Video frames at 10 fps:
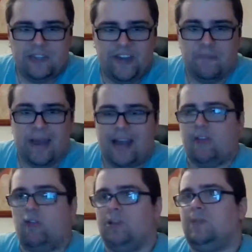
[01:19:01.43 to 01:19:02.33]
this feedback
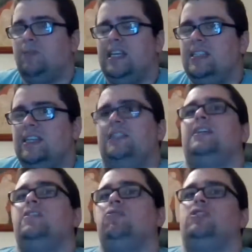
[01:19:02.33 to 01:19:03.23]
i know it's the
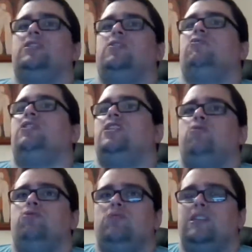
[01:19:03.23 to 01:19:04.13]
easiest thing to just
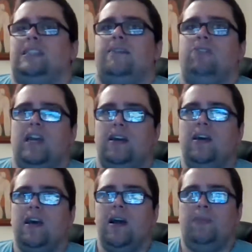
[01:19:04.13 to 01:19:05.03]
continue do the same thing
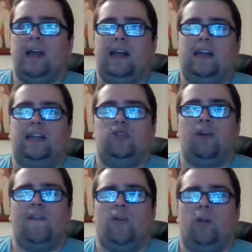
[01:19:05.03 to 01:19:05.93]
as
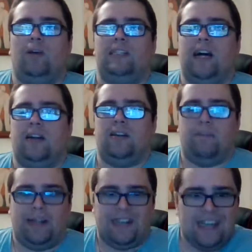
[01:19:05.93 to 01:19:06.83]
you have always done
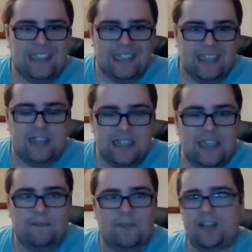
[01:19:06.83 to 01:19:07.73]
but it's it
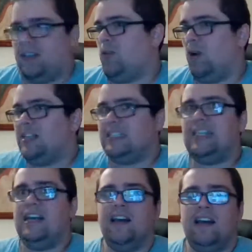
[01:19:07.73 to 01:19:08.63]

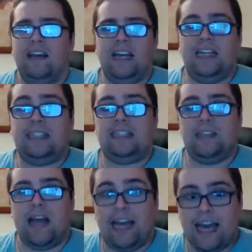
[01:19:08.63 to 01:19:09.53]
honestly
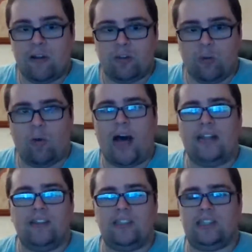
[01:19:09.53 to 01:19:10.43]
it's i cannot
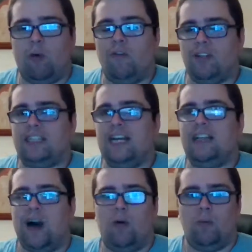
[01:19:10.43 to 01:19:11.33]
under,
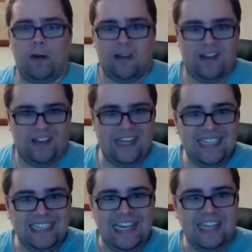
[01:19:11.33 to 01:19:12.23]
overstate how uh,
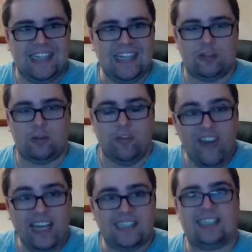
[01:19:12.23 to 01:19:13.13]
easy it is to
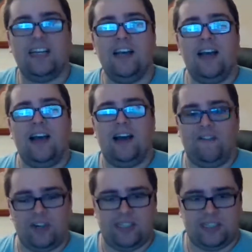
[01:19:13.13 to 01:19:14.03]
fix uh,
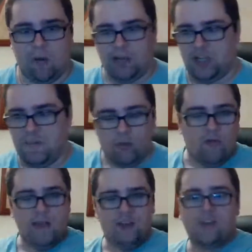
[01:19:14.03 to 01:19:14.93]
versus how much
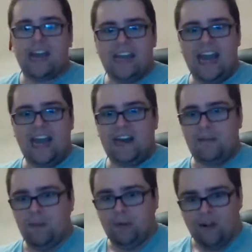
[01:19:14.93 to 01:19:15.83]
improvement you can gain
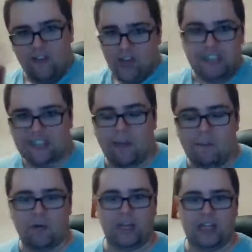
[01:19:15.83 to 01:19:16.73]
and people are very
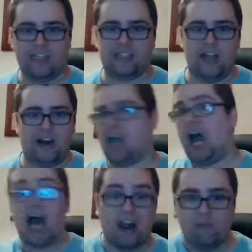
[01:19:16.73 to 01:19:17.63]
stubborn with this they're like
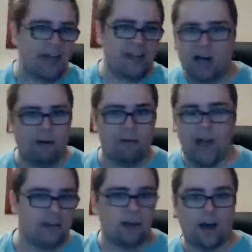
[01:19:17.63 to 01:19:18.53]
ah, i write how i
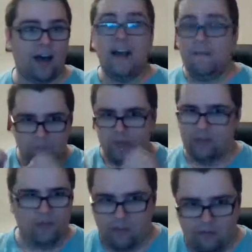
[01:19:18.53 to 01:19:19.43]
write ah,
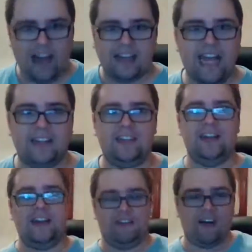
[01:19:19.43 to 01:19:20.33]
fuck that
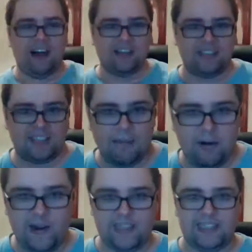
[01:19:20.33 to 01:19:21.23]
fuck the
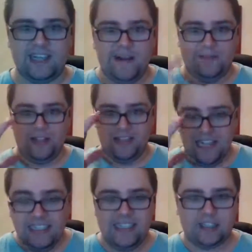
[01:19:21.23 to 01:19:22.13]
stubbornness
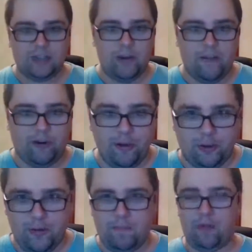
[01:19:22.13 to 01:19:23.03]
easiest way for you
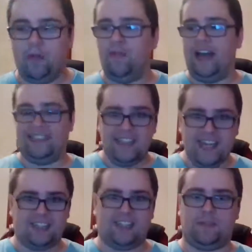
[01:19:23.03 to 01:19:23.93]
to improve as an
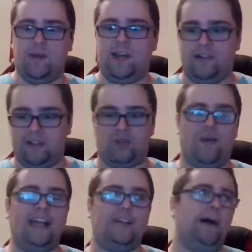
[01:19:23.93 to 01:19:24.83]
esl speaker is to
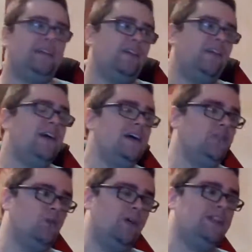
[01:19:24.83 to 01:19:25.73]
write better
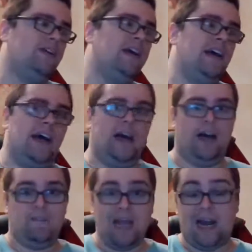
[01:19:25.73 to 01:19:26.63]
do it
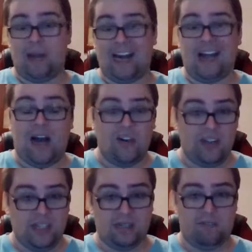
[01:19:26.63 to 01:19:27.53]
uh, and I'm going to
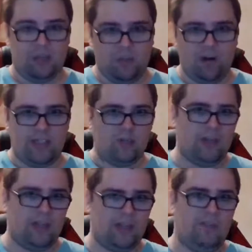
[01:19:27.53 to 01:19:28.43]
cover this a bit more as
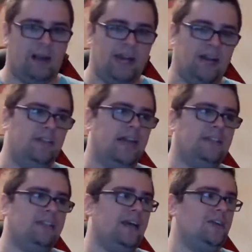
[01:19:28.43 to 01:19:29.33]
well in my
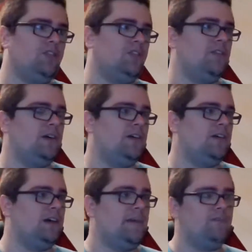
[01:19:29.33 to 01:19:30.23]
next lecture
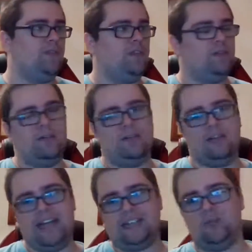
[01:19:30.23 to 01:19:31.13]
uh, um, uh
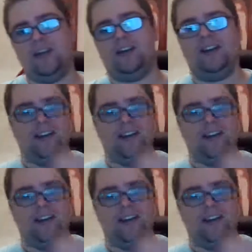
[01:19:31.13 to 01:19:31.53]
next week,